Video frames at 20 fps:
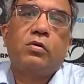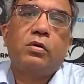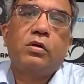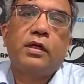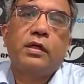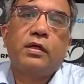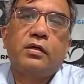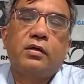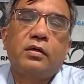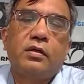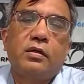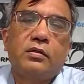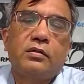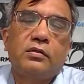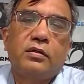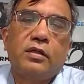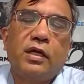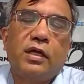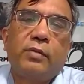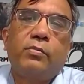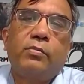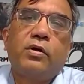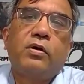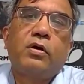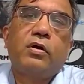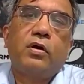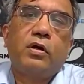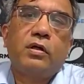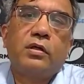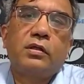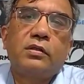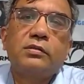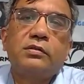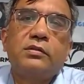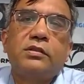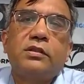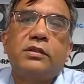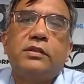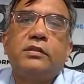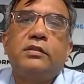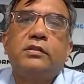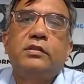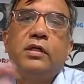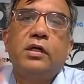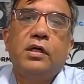like the labor cost and